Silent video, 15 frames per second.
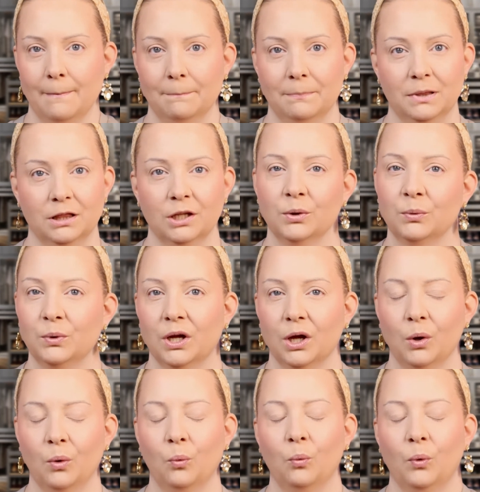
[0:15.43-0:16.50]
Blown
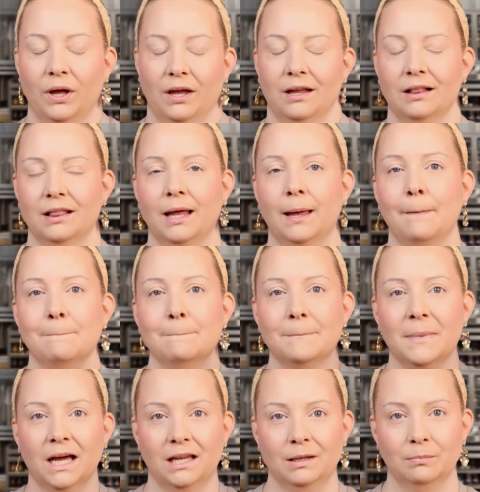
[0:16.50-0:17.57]
away, like
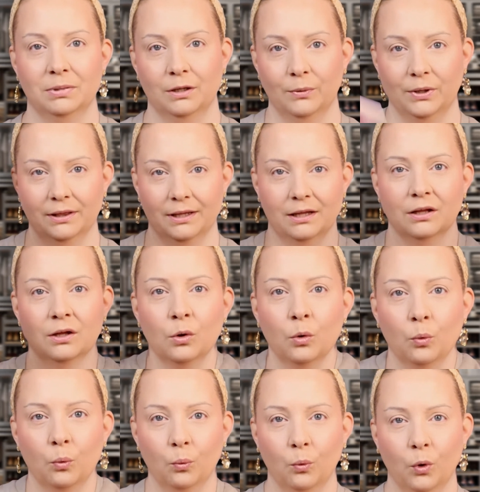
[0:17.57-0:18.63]
mind-blowing, like
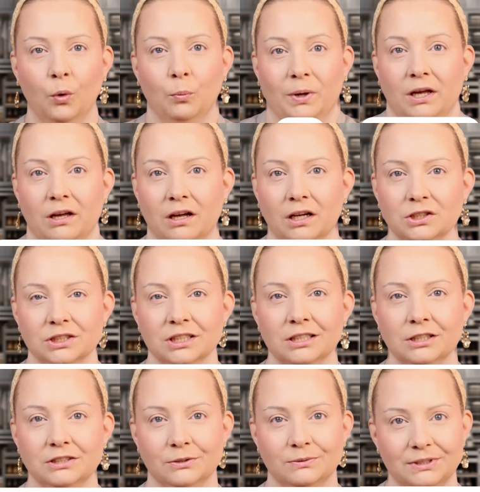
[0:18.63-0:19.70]
oh my gosh.
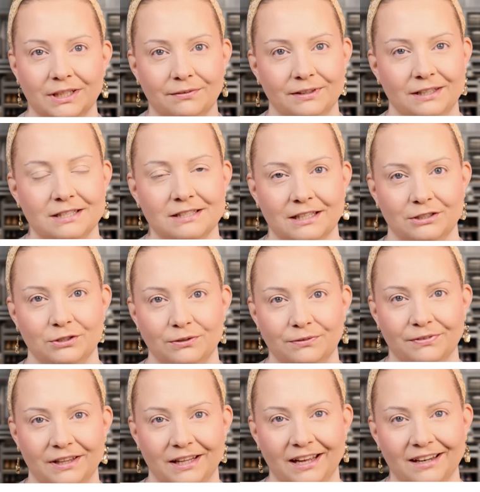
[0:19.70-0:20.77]
So definitely stay tuned
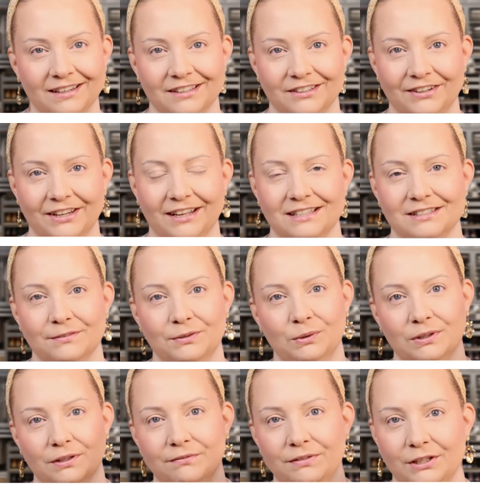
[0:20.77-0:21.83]
for that. All right guys, if you
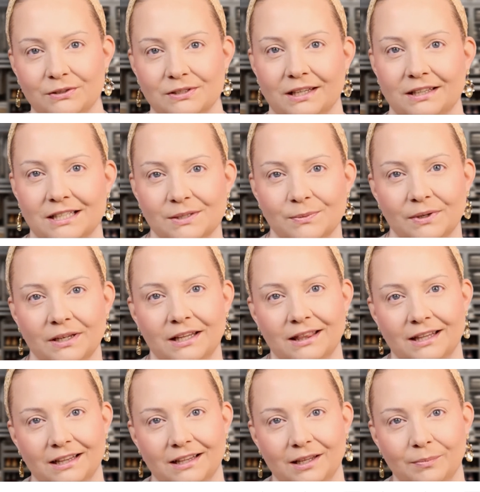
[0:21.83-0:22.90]
love videos like this one, hit
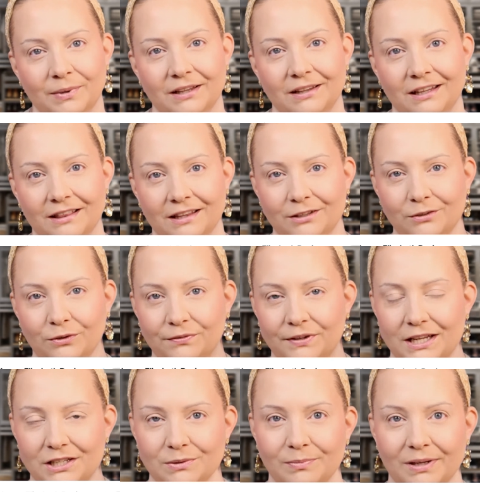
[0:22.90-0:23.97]
that like button, hit that
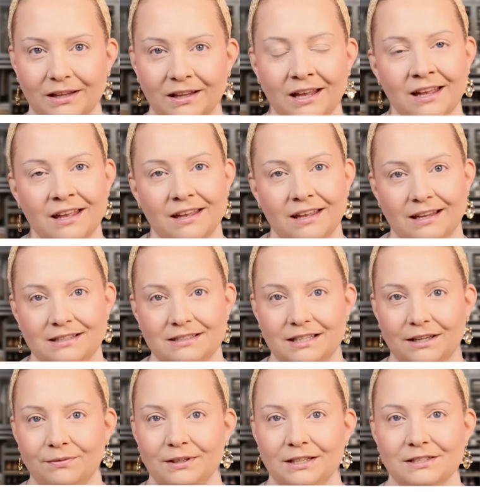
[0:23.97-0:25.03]
notification bell, and
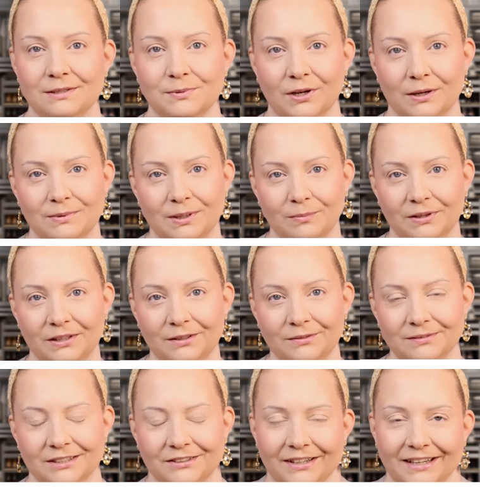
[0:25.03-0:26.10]
definitely subscribe down below. All
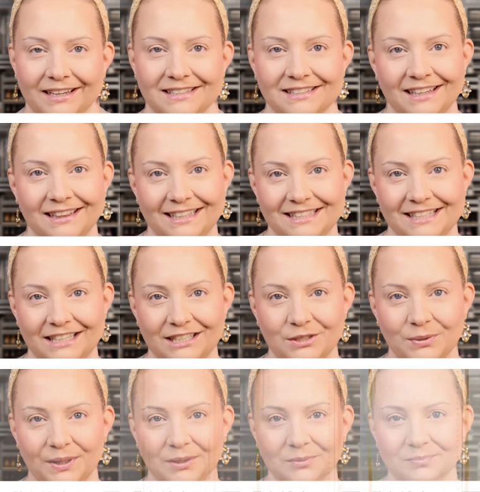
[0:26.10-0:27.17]
right guys, let's get
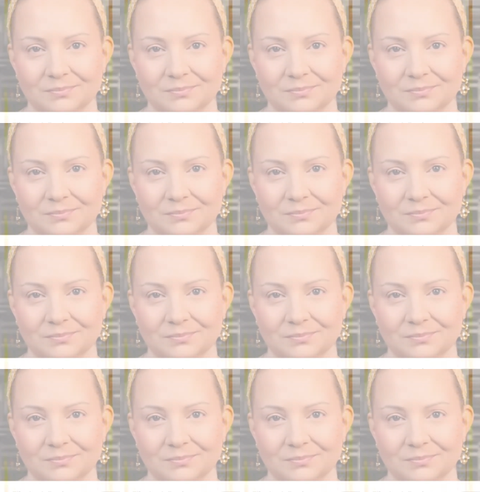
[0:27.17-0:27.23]
into it.